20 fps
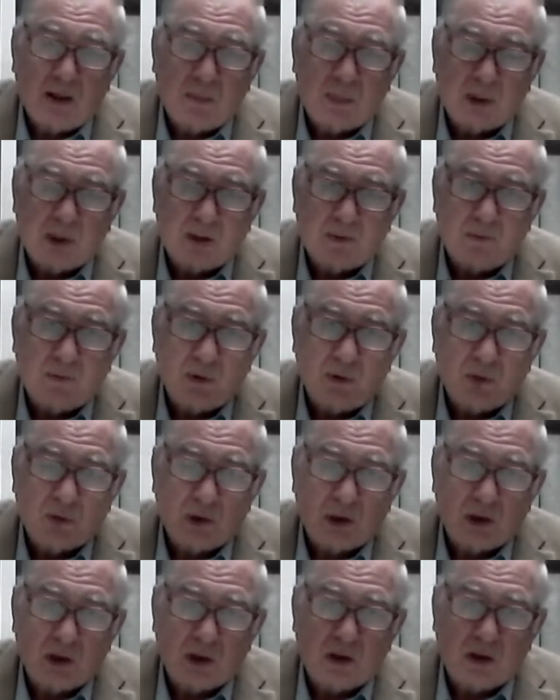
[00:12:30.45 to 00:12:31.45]
But if you
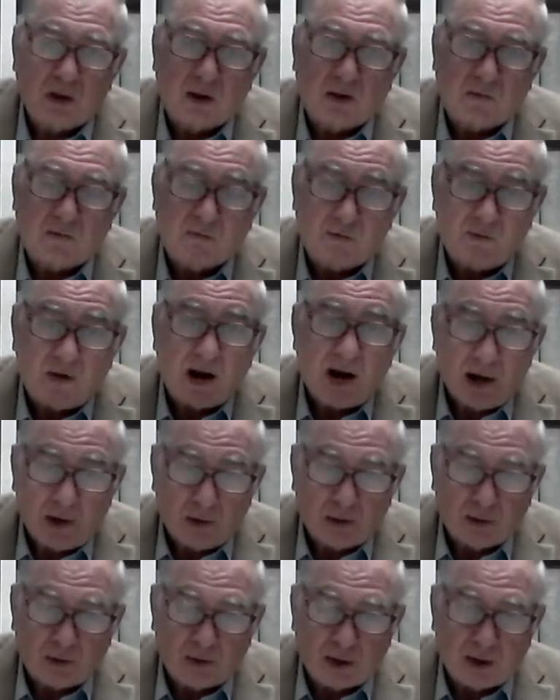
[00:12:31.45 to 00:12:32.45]
could
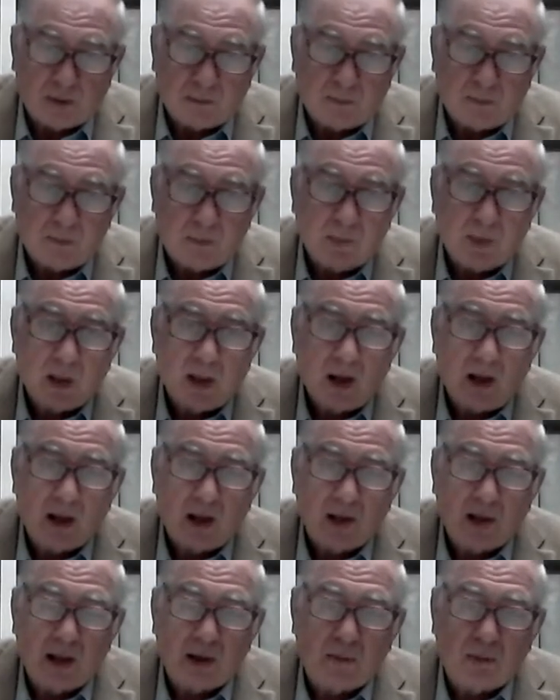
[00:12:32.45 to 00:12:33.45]
fire them,
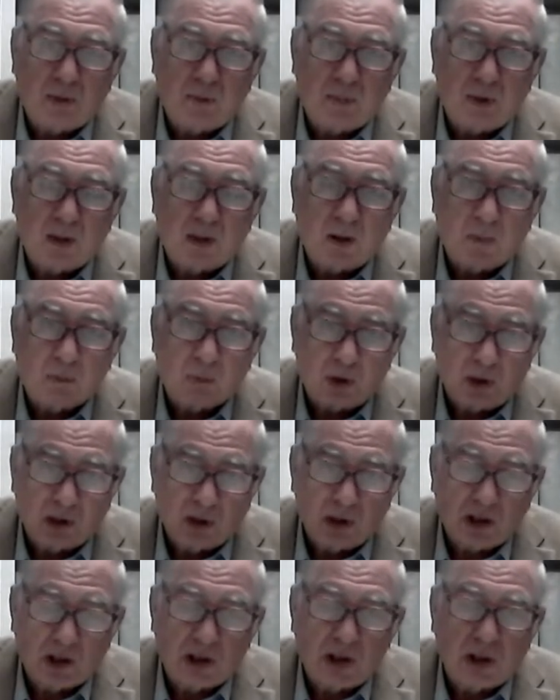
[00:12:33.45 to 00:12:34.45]
they would become
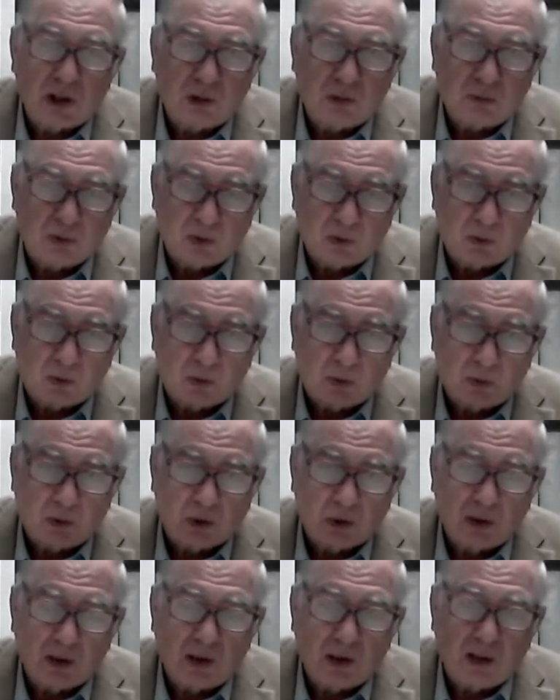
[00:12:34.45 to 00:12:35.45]
resistant to
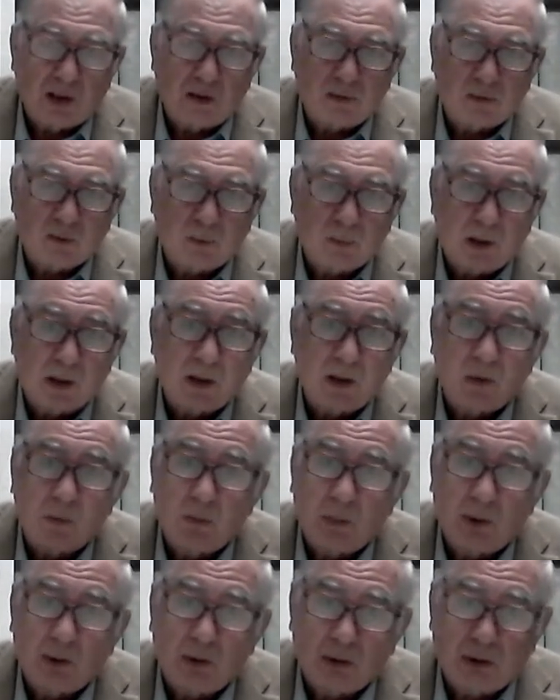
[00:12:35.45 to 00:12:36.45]
erosion, and they were better
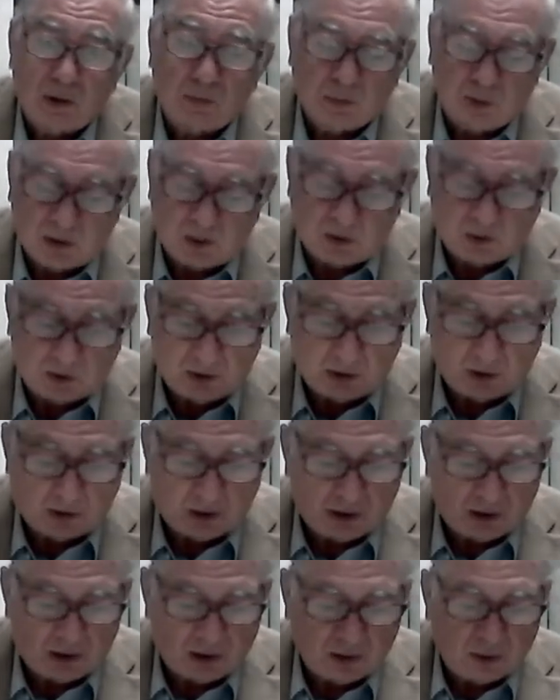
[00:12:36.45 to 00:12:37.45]
building material.
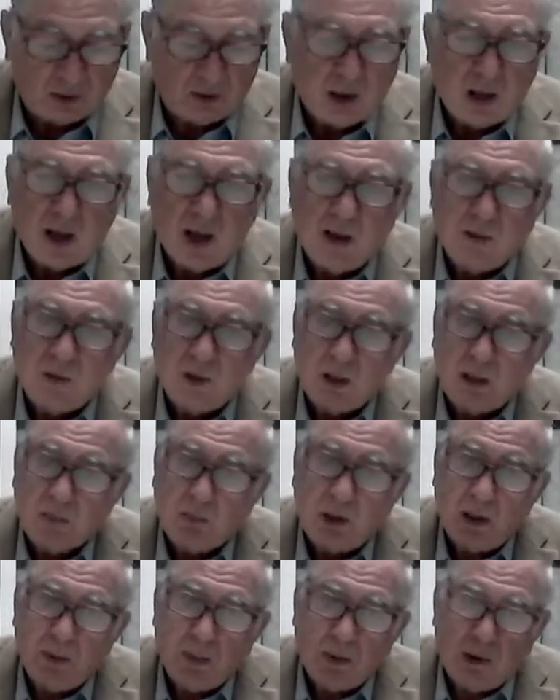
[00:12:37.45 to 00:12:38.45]
And so these
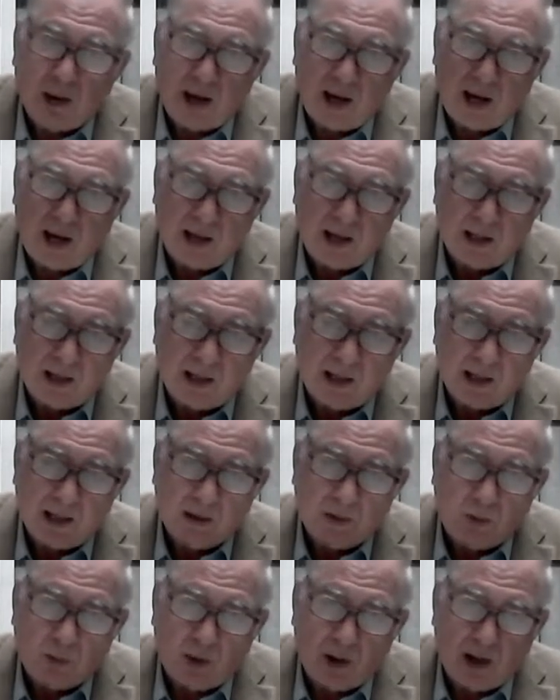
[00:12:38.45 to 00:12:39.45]
people had a
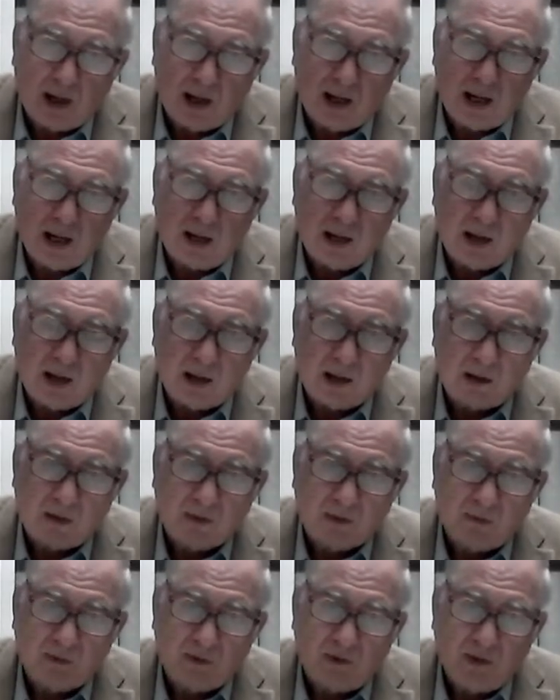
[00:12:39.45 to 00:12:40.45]
way of